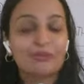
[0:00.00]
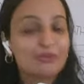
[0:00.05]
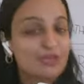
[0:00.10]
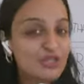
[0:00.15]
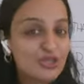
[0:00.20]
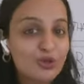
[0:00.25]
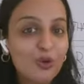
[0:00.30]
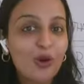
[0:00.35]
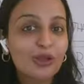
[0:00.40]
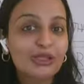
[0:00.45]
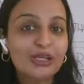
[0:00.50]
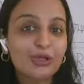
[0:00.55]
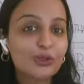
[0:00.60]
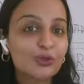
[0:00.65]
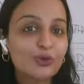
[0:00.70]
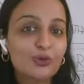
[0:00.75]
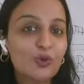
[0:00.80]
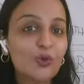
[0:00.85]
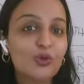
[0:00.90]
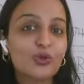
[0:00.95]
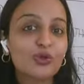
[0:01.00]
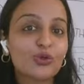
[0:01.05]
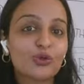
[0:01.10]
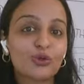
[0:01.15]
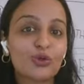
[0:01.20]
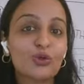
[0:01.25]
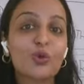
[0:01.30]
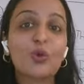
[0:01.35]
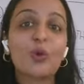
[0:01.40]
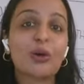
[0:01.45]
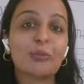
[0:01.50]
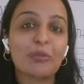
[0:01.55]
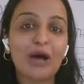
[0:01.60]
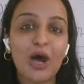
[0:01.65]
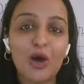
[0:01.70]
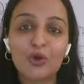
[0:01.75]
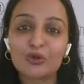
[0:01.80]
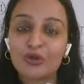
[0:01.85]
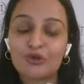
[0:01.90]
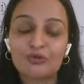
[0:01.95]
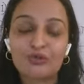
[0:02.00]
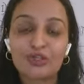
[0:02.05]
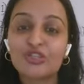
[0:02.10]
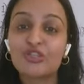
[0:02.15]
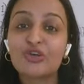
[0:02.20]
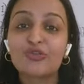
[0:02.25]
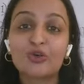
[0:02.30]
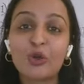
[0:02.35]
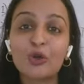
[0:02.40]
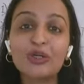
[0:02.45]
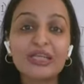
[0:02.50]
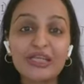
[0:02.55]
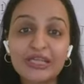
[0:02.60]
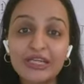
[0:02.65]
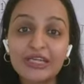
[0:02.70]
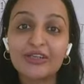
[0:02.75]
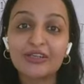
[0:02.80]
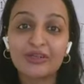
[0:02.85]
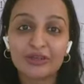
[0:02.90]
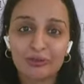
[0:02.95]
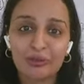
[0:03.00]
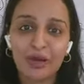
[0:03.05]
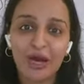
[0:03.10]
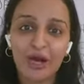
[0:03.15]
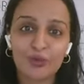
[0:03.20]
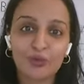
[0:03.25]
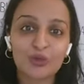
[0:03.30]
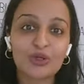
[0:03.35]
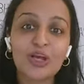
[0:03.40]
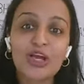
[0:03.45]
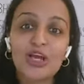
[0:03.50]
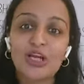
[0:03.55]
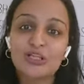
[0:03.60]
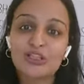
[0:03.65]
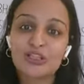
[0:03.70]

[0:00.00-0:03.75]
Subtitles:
I'm sure that you don't know about or which you have not eaten about.